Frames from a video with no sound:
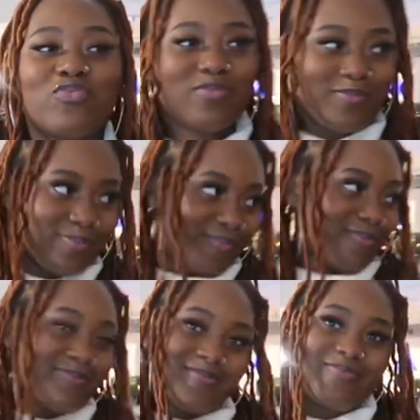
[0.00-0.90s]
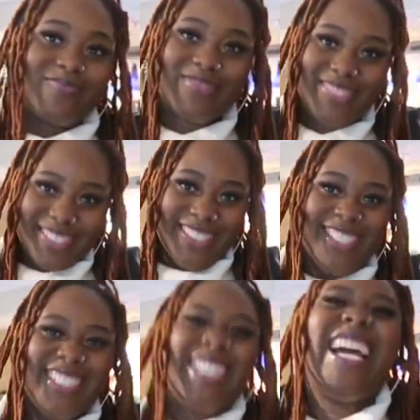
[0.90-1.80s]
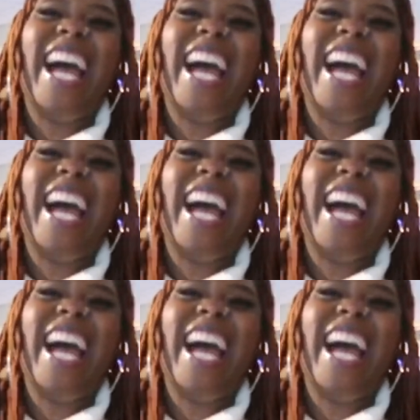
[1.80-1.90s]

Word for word: So Sean, I think you stole that from TikTok.